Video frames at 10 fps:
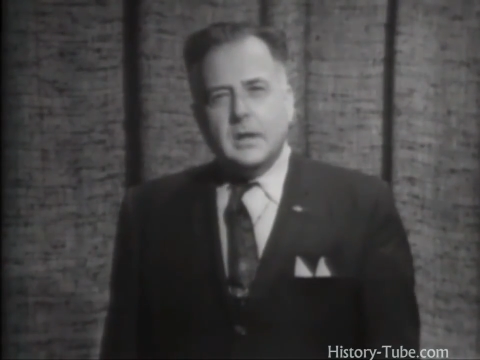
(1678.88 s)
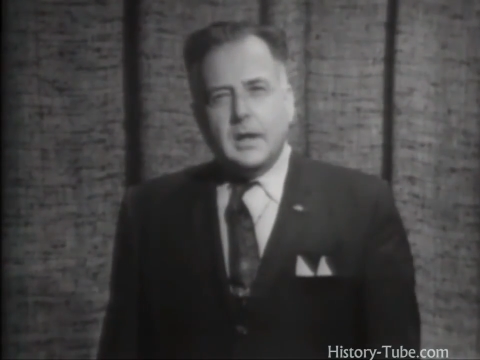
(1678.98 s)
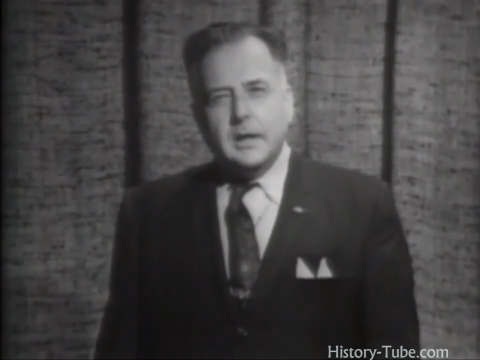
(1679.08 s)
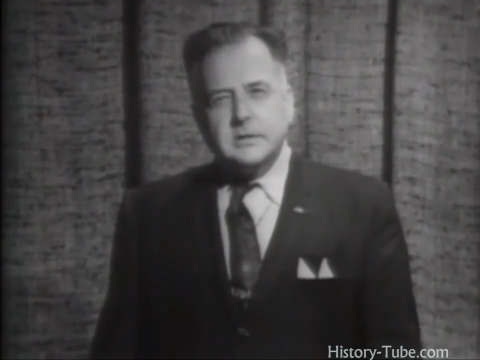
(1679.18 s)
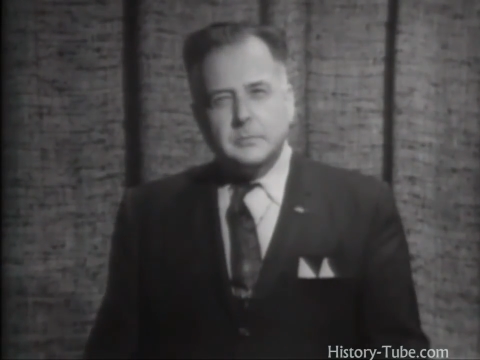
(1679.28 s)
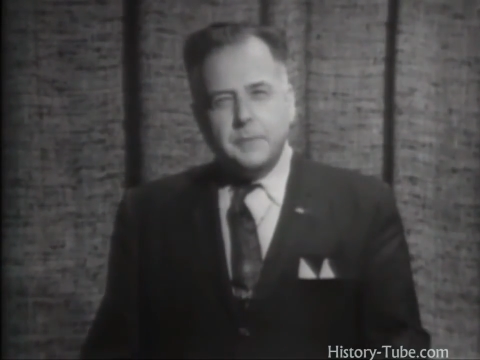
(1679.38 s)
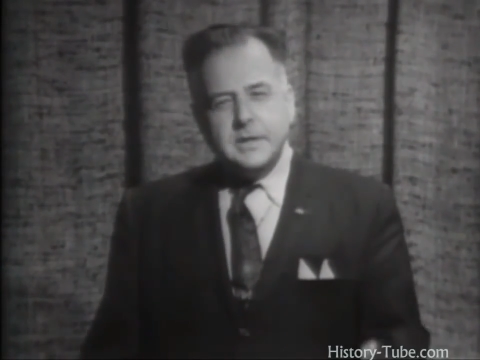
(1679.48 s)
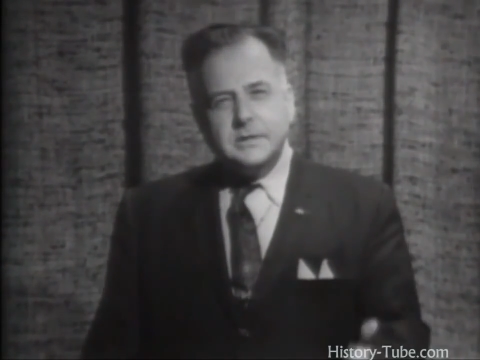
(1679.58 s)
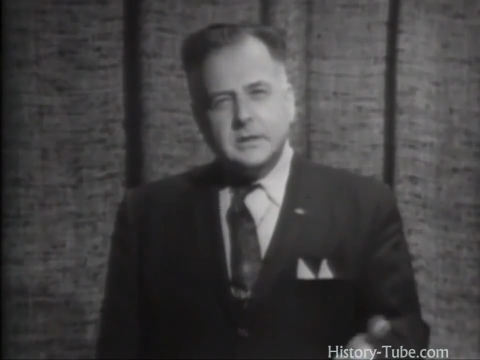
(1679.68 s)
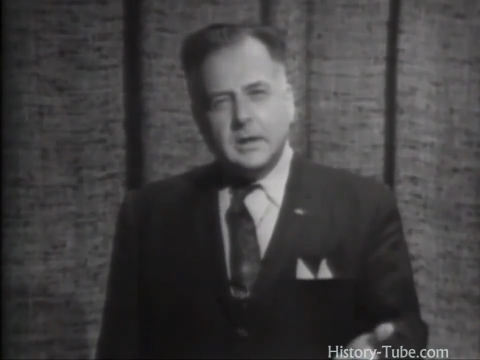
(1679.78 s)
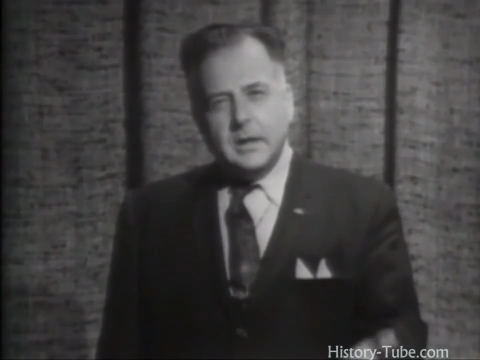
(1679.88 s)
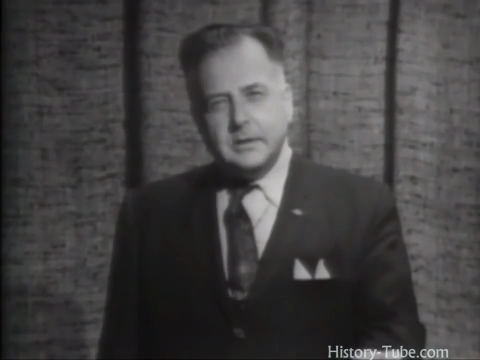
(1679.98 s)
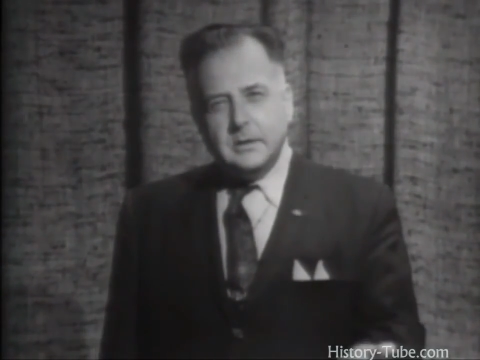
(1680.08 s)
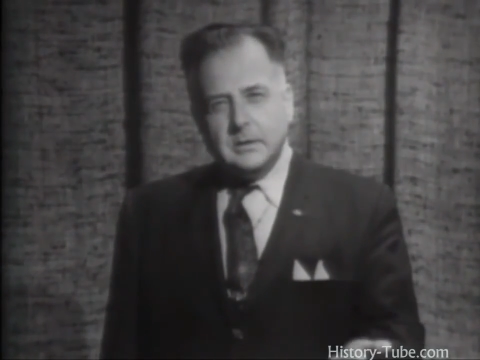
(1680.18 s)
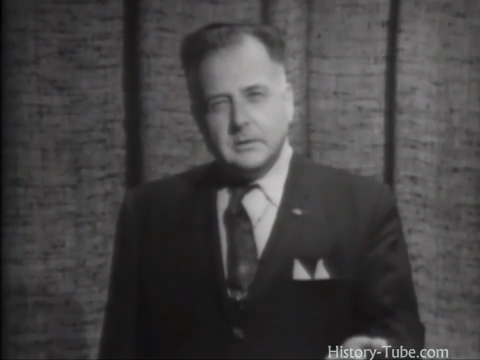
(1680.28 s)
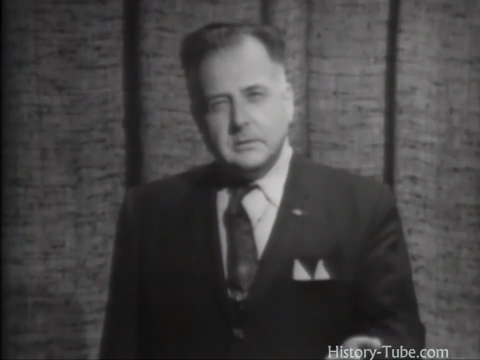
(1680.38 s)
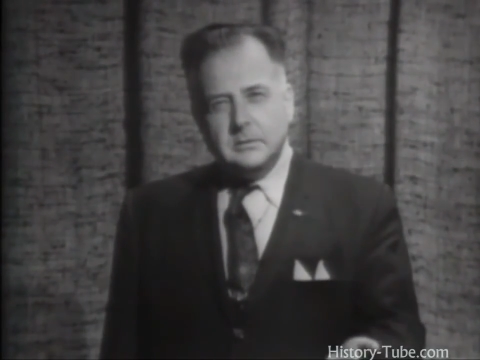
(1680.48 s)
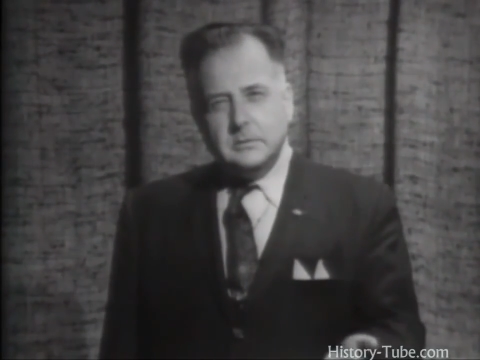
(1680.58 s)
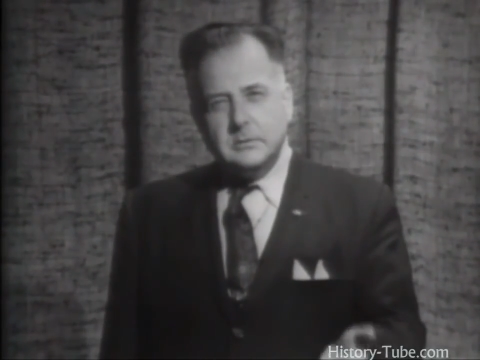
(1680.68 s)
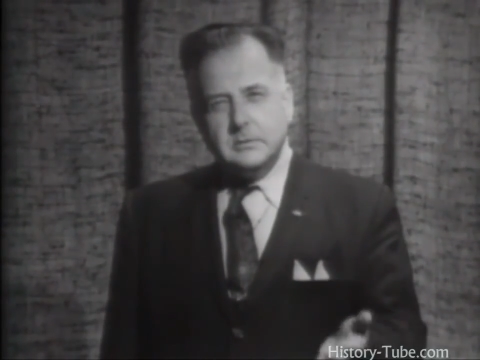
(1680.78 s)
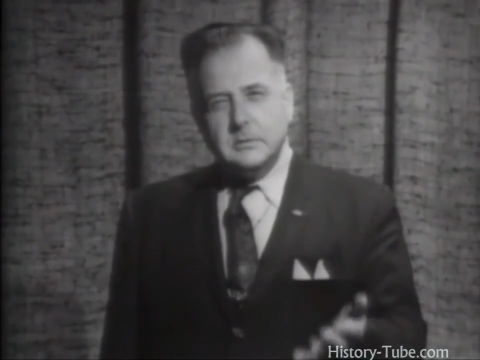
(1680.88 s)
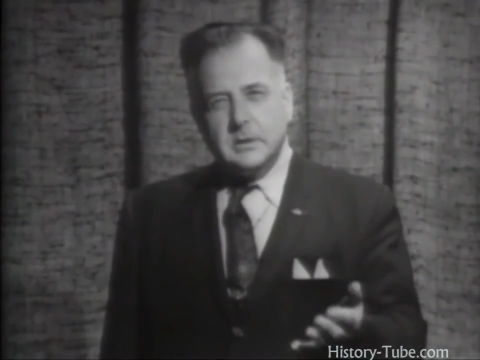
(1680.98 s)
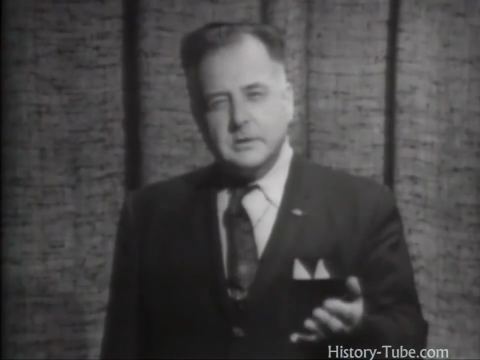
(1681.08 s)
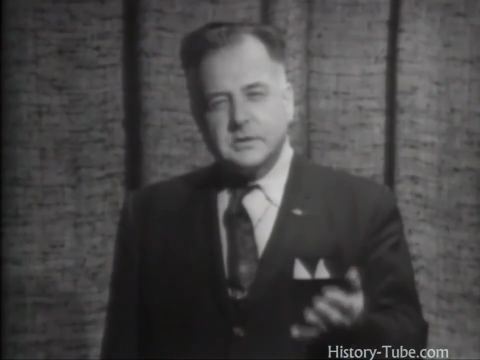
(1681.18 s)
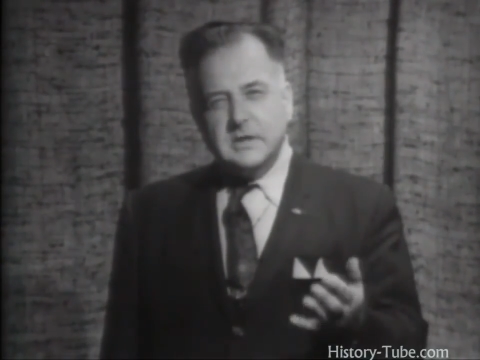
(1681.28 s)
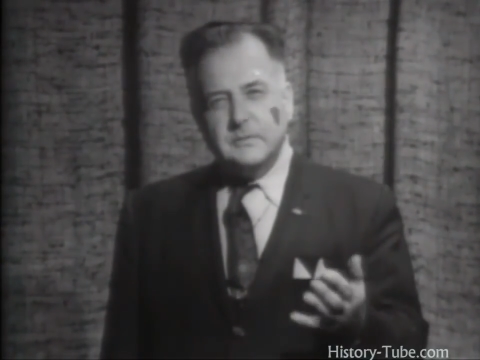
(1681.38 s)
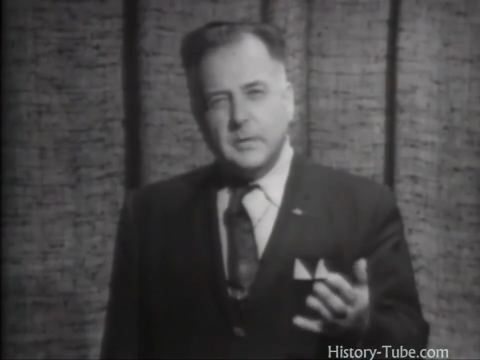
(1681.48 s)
has a basic idea conceived